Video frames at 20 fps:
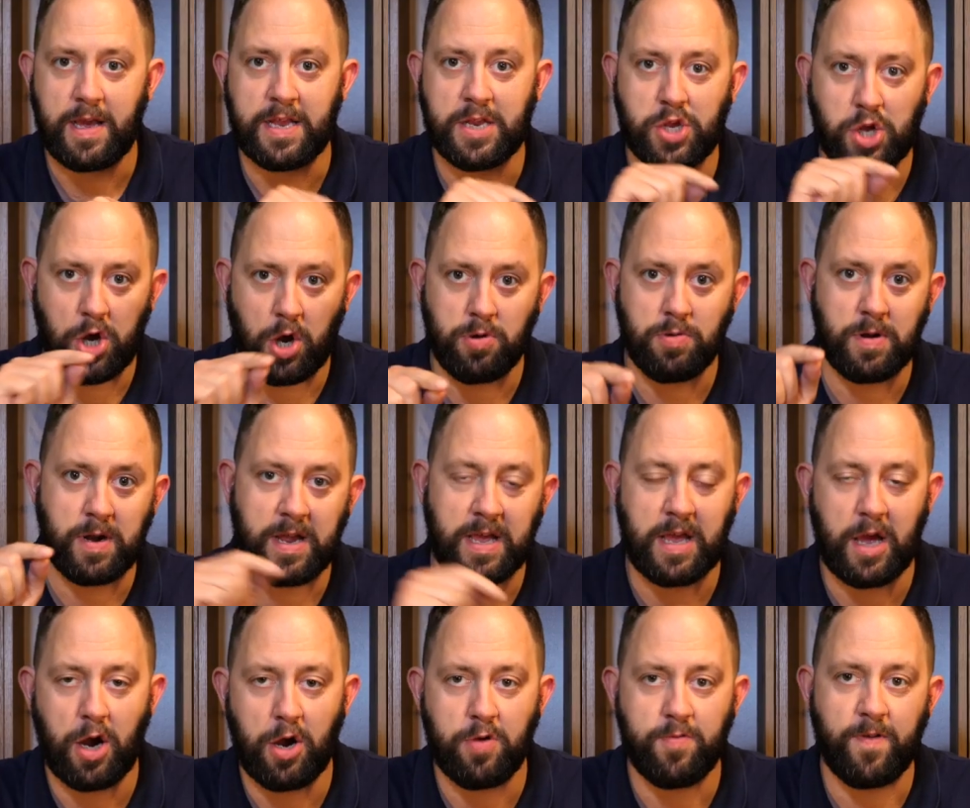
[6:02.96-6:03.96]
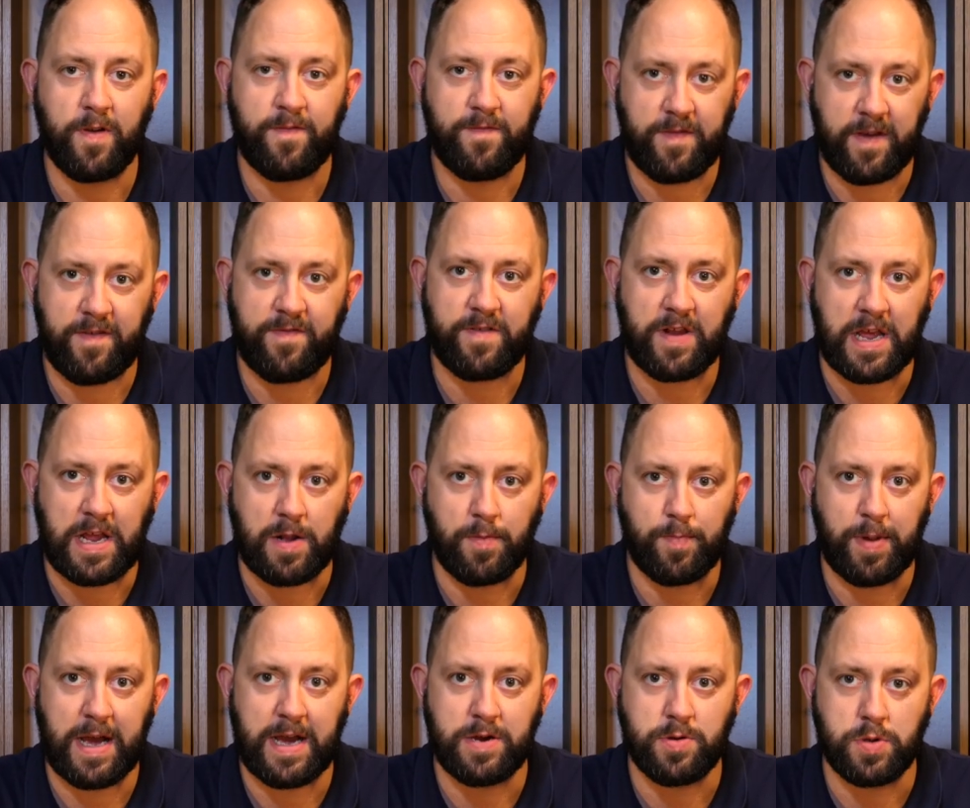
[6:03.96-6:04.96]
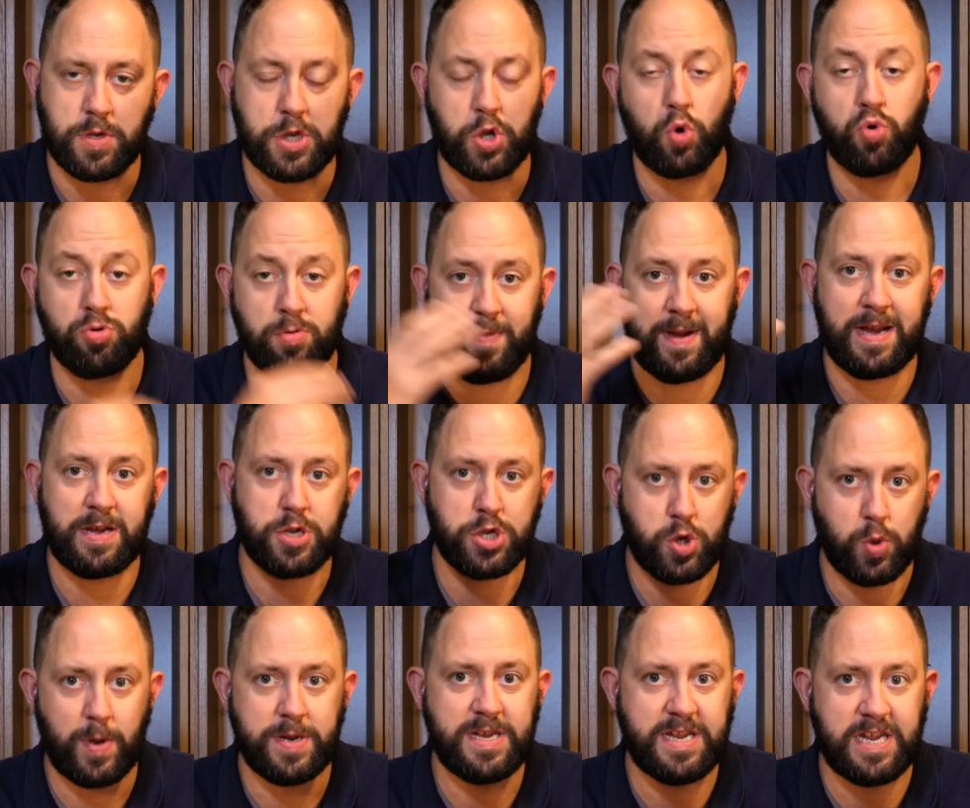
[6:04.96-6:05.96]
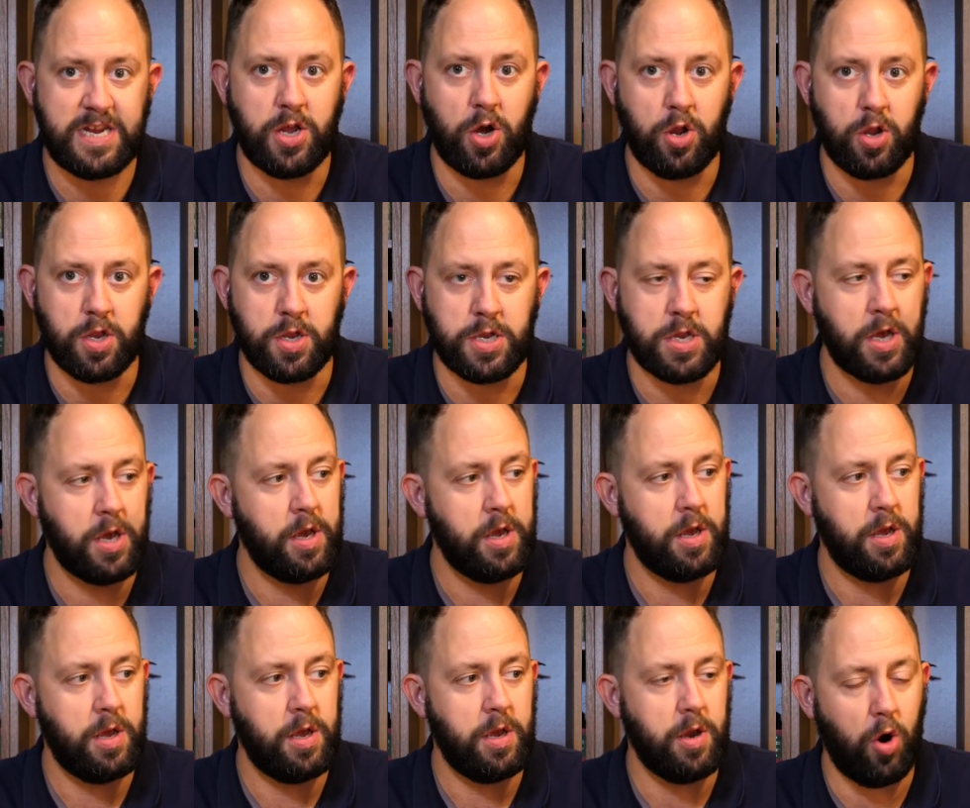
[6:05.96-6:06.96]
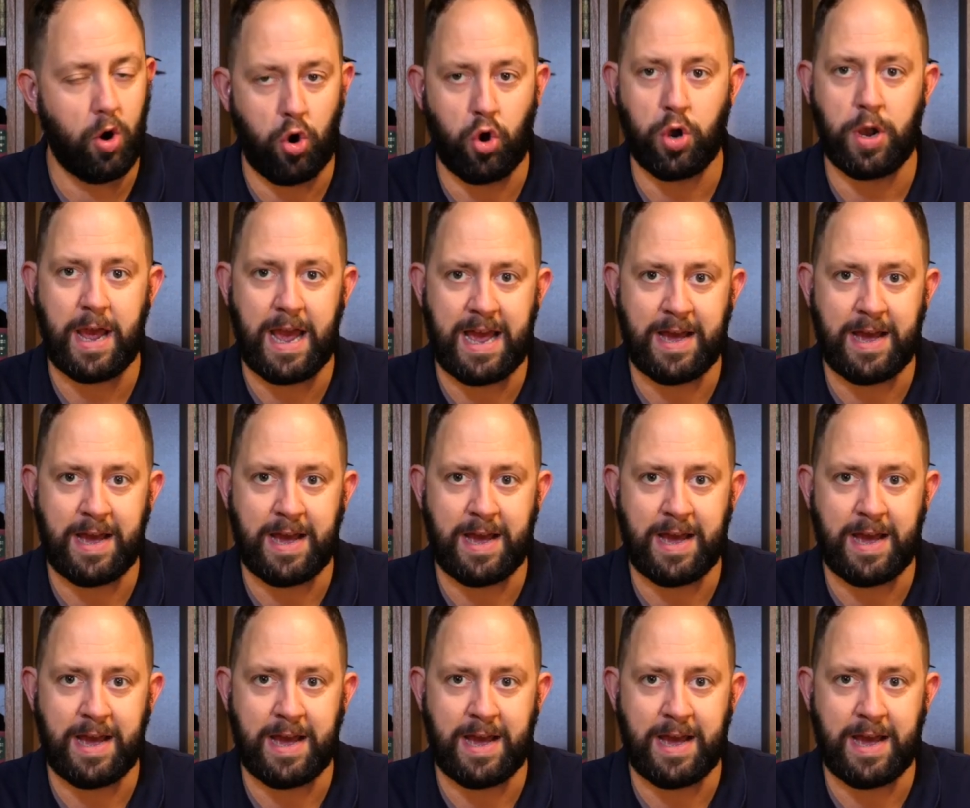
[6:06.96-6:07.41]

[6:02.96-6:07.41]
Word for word: is currently over fifteen pounds or about twenty dollars on